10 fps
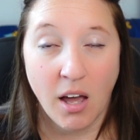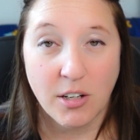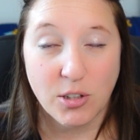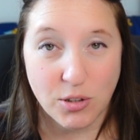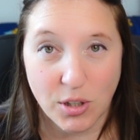
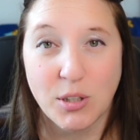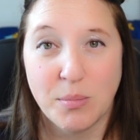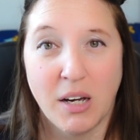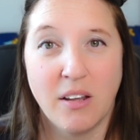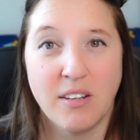Just trust
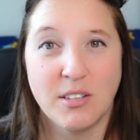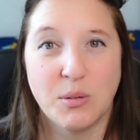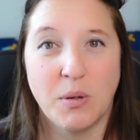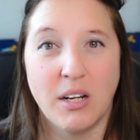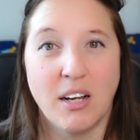me on
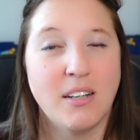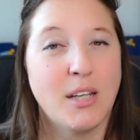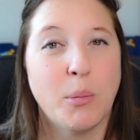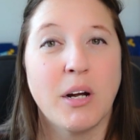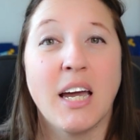this one.
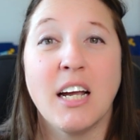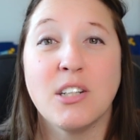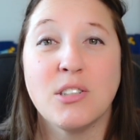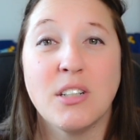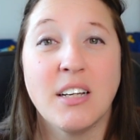
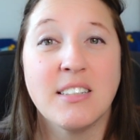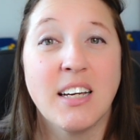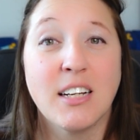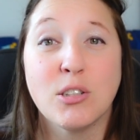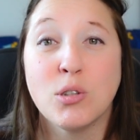Debarkation is
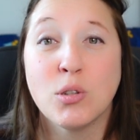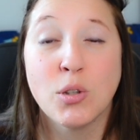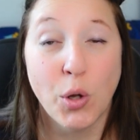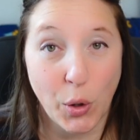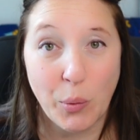a
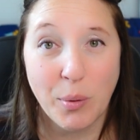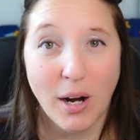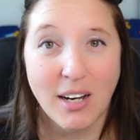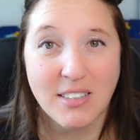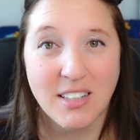slow
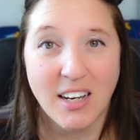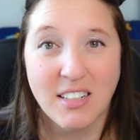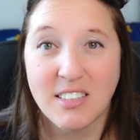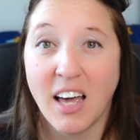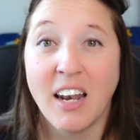
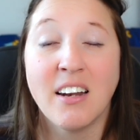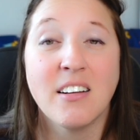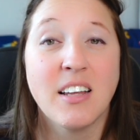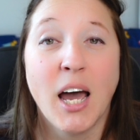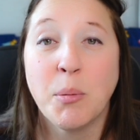process and it
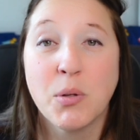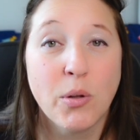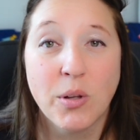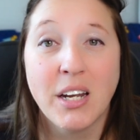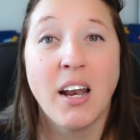is
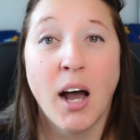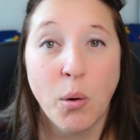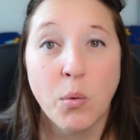absolutely not